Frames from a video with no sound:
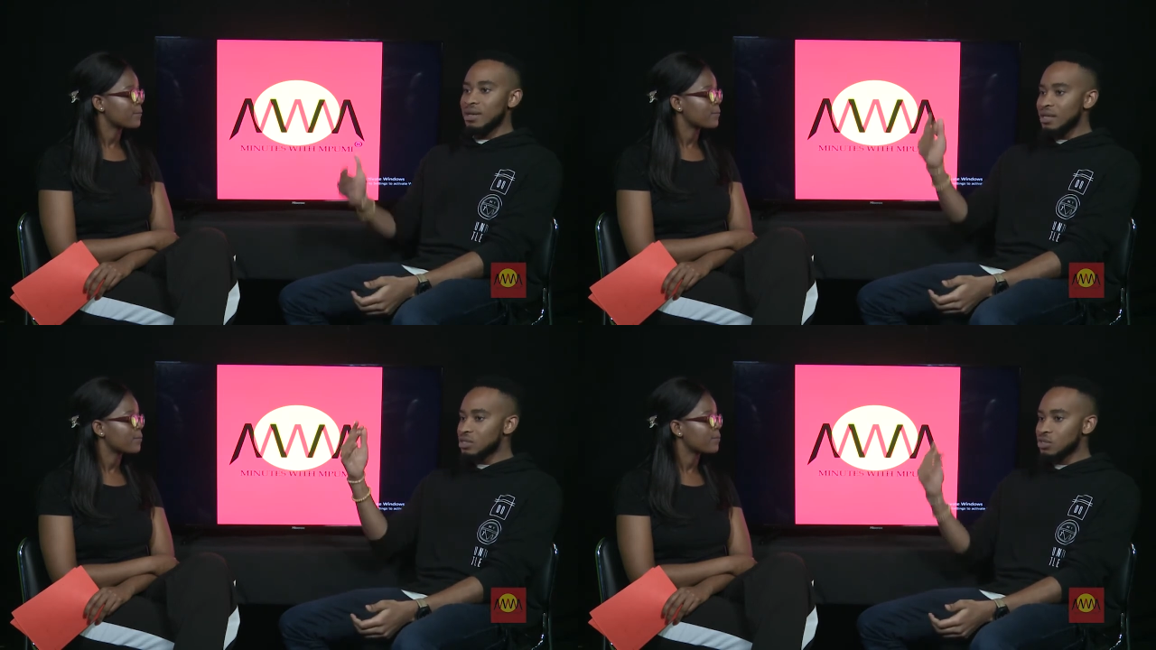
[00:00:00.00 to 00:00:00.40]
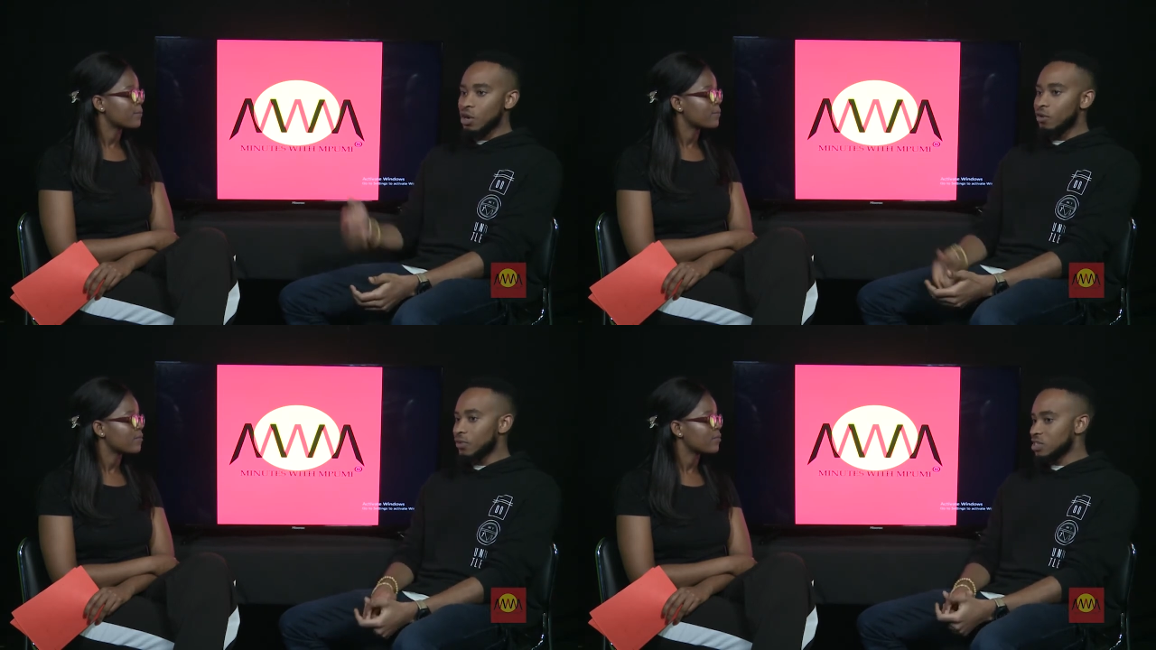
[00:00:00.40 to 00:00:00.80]
Speaker 1: list
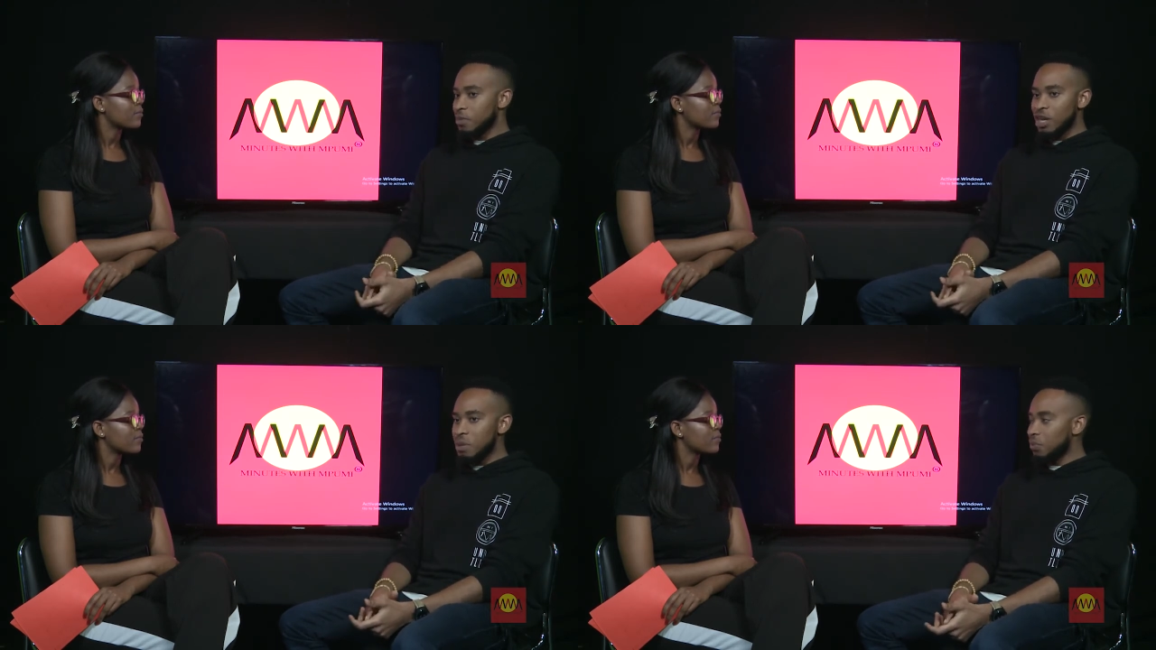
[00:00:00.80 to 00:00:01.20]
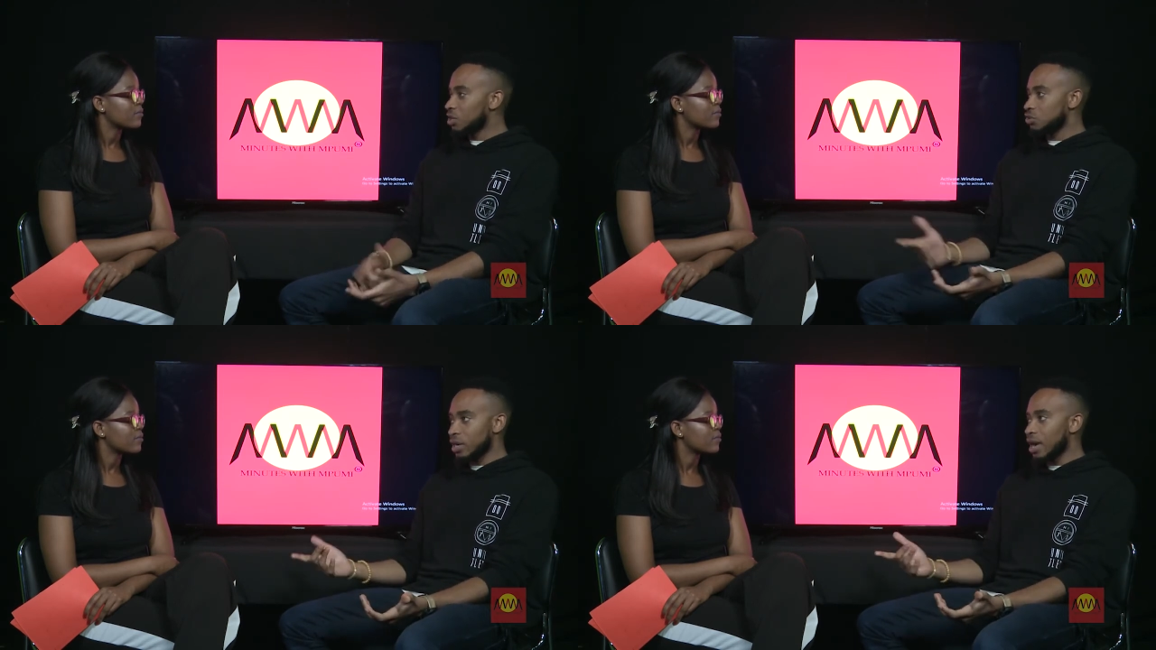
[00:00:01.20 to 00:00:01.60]
of as many people
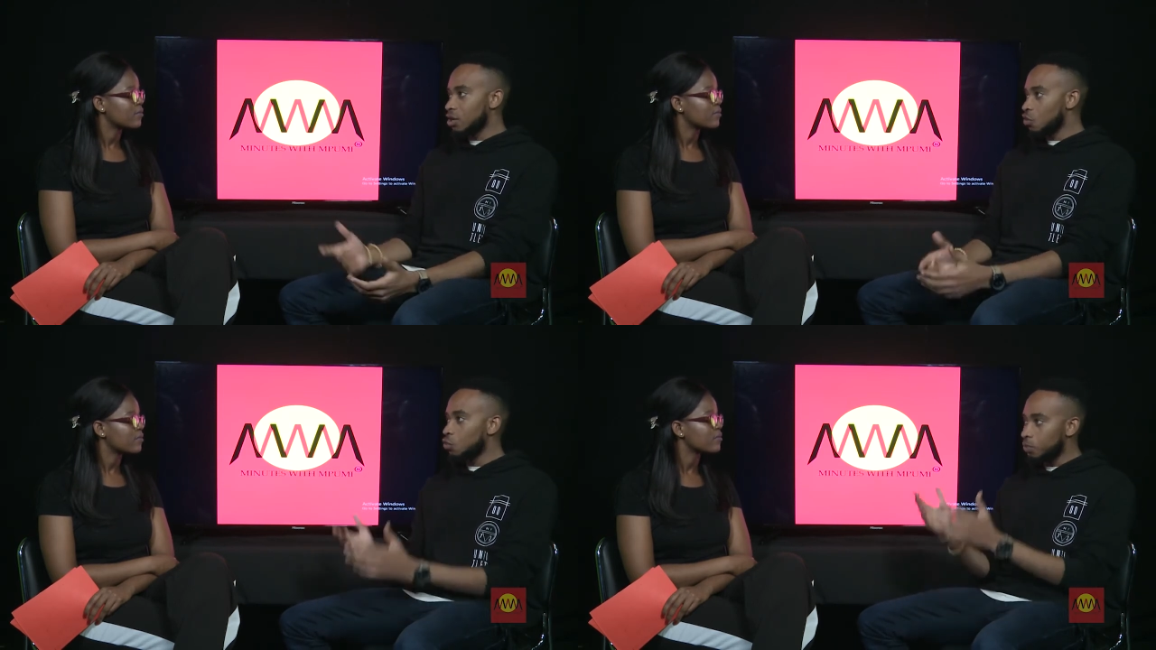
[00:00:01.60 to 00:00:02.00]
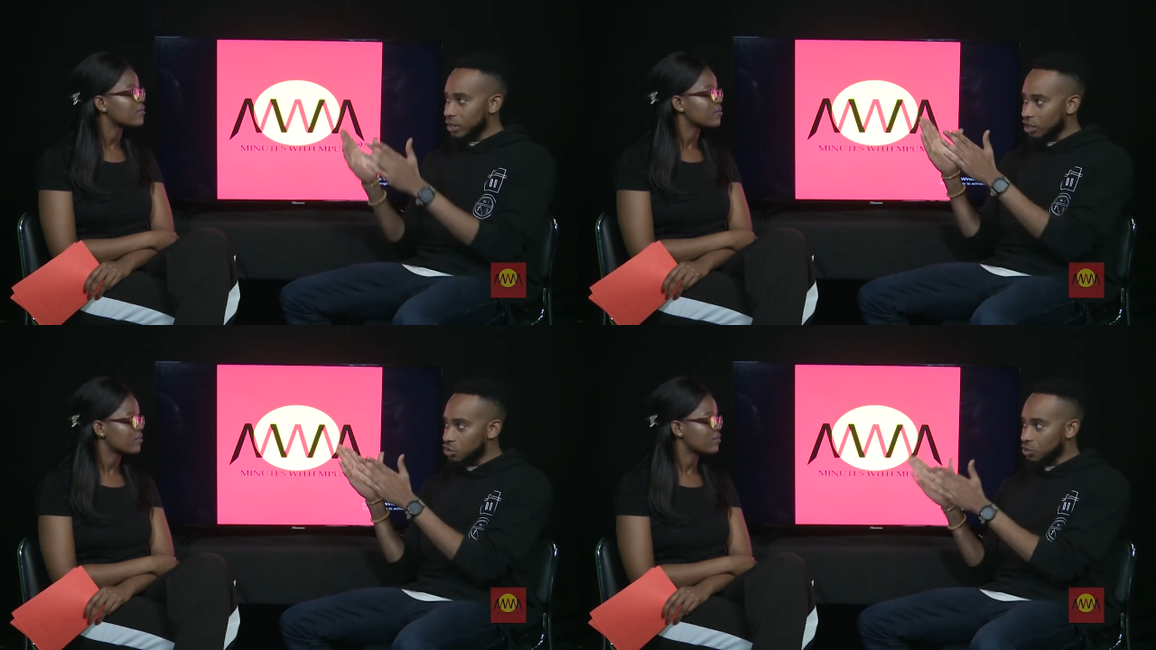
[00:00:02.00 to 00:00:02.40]
as you can who would be
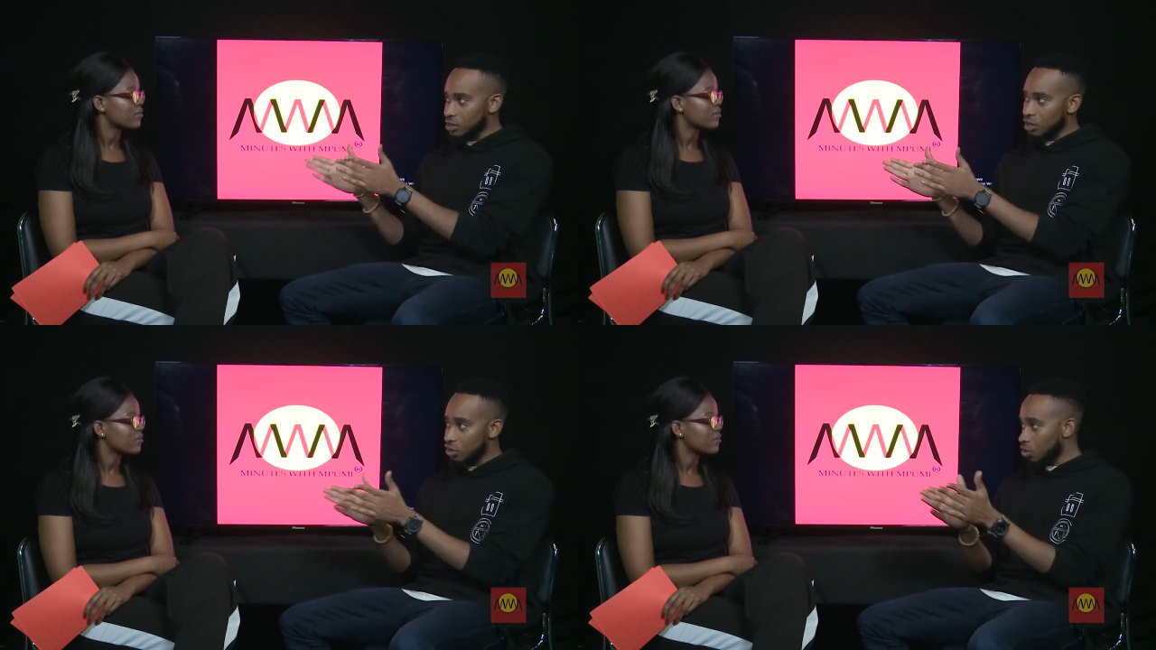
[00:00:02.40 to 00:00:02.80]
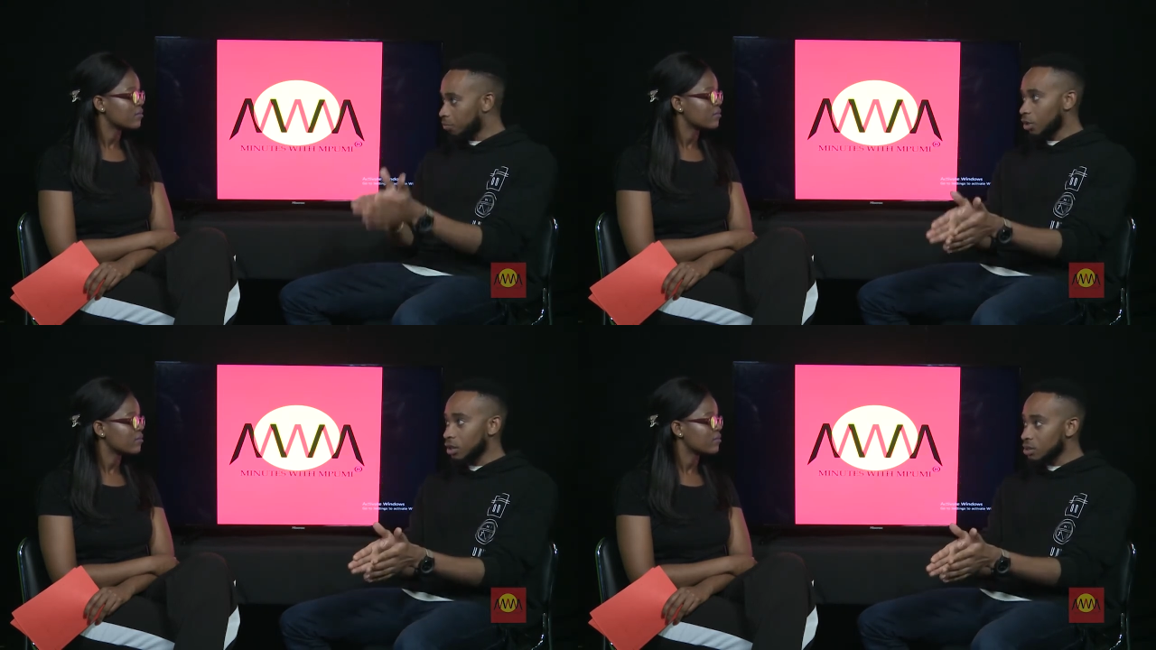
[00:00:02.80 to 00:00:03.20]
mm-hmm. interested in your
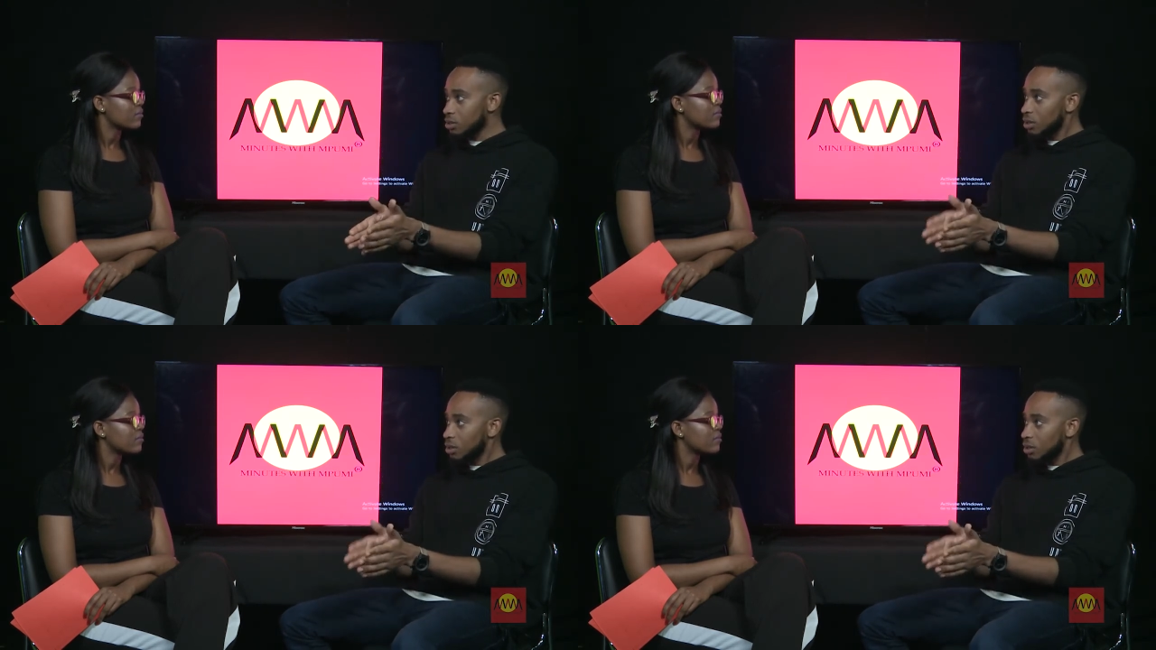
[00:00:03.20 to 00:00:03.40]
product